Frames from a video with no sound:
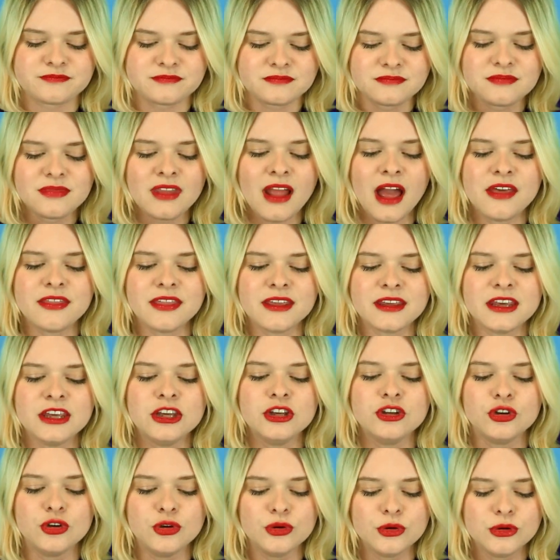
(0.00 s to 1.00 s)
I think he
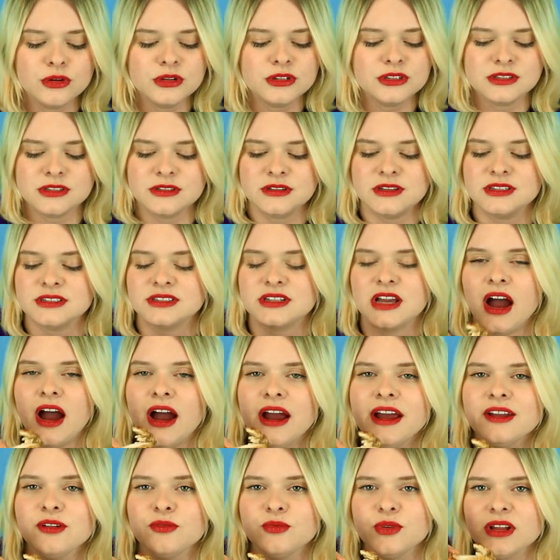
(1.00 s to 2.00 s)
Googled this guy
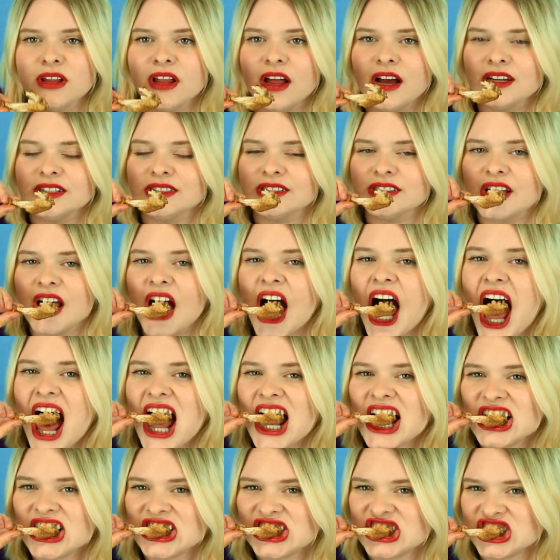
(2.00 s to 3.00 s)
and realized that
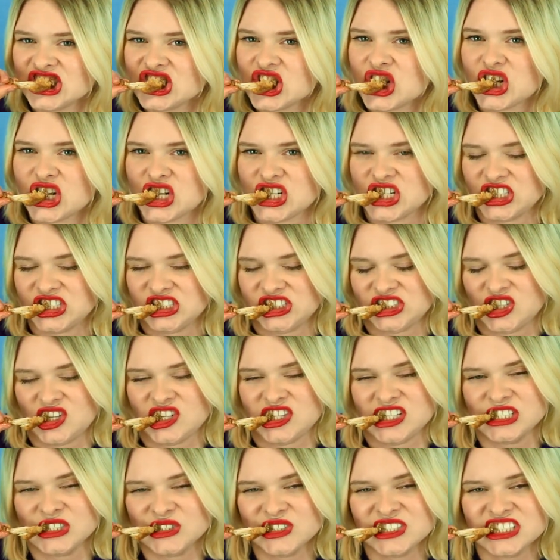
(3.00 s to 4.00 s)
they
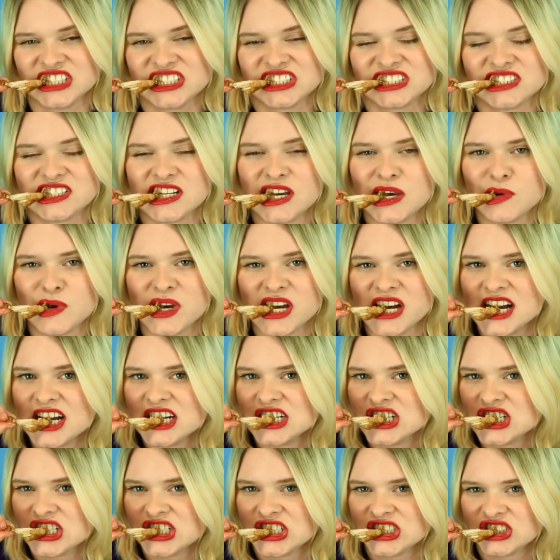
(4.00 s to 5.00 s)
were the same age.
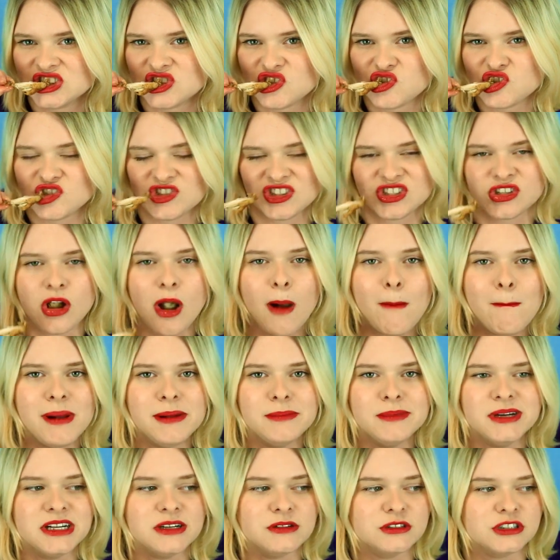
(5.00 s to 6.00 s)
I thought maybe
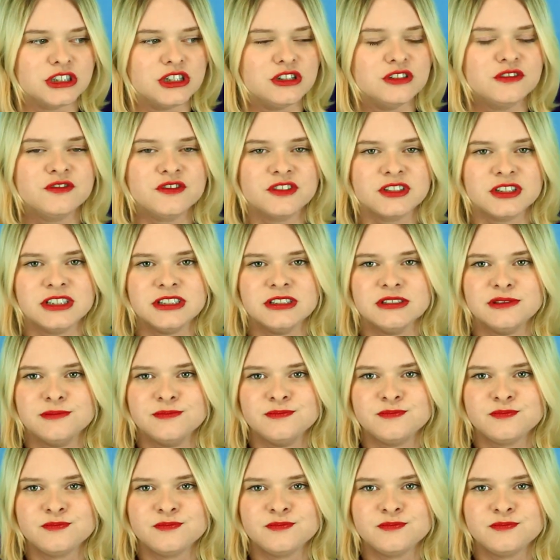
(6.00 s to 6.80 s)
I would go for him.